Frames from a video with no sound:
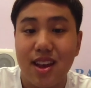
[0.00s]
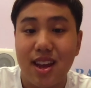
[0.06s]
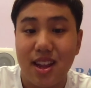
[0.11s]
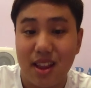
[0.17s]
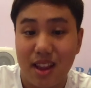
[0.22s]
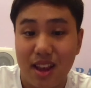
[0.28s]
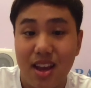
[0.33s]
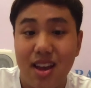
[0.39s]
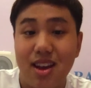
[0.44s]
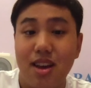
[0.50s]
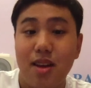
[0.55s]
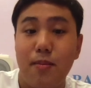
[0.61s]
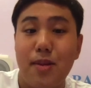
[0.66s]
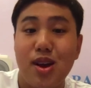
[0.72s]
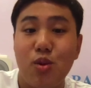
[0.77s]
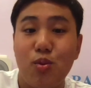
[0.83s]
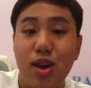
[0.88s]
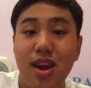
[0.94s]
And
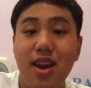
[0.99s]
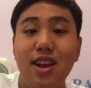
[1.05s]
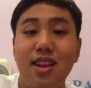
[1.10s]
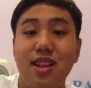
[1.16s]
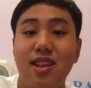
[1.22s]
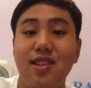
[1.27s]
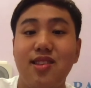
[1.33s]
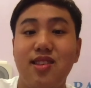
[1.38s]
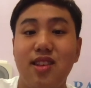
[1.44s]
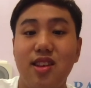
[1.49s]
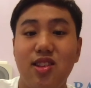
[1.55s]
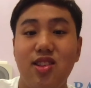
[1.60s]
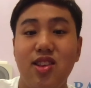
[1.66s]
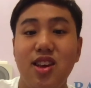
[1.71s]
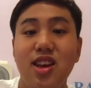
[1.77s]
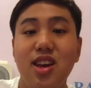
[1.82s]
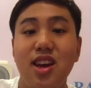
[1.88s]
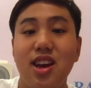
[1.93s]
by the way, this
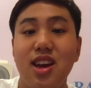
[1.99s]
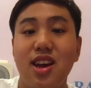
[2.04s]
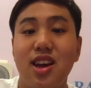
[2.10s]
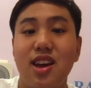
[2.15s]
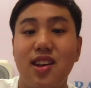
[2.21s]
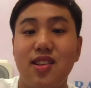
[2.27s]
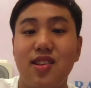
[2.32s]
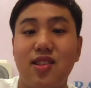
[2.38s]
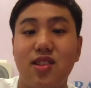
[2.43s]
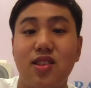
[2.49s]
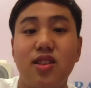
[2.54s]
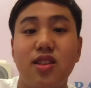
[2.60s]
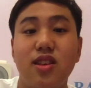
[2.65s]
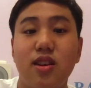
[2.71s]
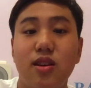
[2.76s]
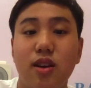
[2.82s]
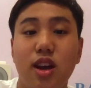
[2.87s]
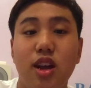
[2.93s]
city has,
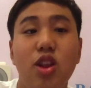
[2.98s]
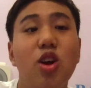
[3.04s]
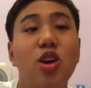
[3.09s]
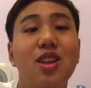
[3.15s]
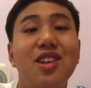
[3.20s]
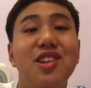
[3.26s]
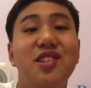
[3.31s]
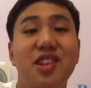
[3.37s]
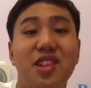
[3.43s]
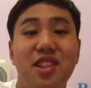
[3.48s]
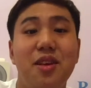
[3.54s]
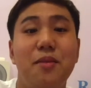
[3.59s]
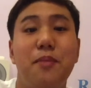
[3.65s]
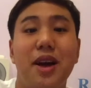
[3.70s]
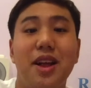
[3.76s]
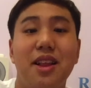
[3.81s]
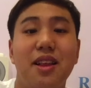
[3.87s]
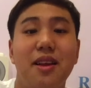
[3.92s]
okay, not this city,
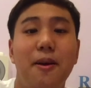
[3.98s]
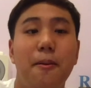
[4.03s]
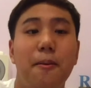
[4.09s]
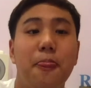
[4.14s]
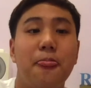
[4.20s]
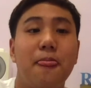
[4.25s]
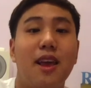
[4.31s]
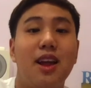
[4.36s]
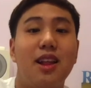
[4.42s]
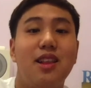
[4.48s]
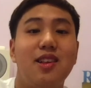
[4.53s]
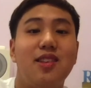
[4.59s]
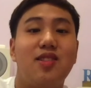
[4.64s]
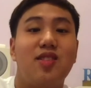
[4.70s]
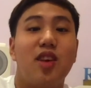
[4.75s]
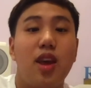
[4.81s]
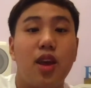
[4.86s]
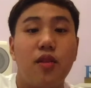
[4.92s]
but
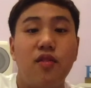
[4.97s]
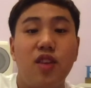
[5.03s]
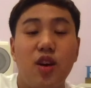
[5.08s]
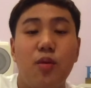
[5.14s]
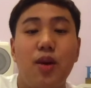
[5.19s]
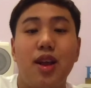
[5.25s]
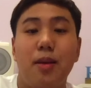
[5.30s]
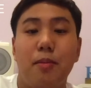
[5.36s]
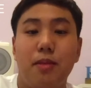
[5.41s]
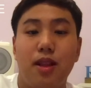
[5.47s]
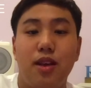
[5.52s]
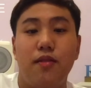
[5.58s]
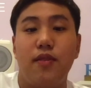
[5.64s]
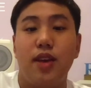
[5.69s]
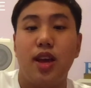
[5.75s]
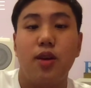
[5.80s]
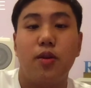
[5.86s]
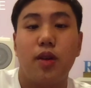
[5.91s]
this area where I'm
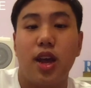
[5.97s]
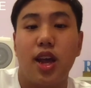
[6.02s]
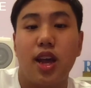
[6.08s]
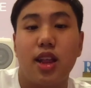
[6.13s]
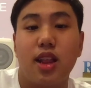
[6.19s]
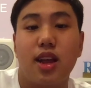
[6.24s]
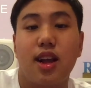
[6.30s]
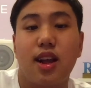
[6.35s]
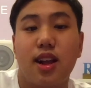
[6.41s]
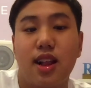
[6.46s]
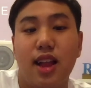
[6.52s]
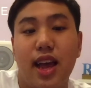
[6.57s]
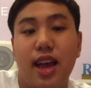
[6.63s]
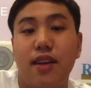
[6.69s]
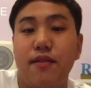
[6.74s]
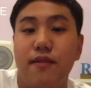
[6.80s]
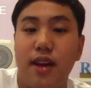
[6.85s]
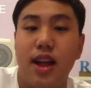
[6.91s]
living, okay, the
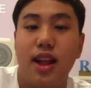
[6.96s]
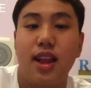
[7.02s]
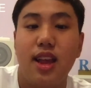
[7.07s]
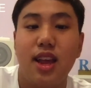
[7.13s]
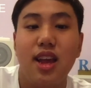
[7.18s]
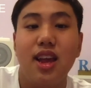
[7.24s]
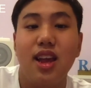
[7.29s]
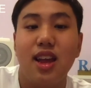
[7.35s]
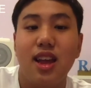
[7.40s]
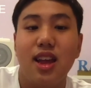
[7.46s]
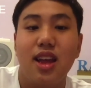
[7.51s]
Klang Valley.